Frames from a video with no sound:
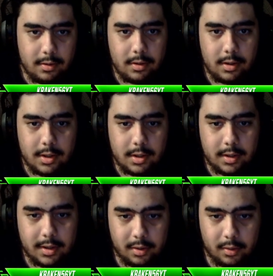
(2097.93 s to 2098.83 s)
I
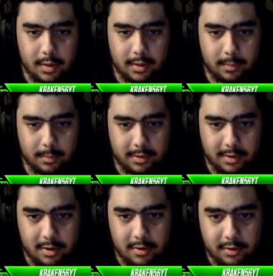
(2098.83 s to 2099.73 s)
guess I'll add some
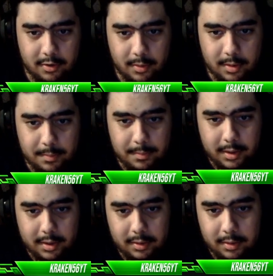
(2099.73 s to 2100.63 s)
stairs to it,
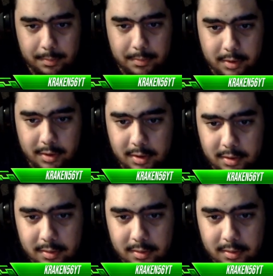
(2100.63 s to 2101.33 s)
make it look pretty good.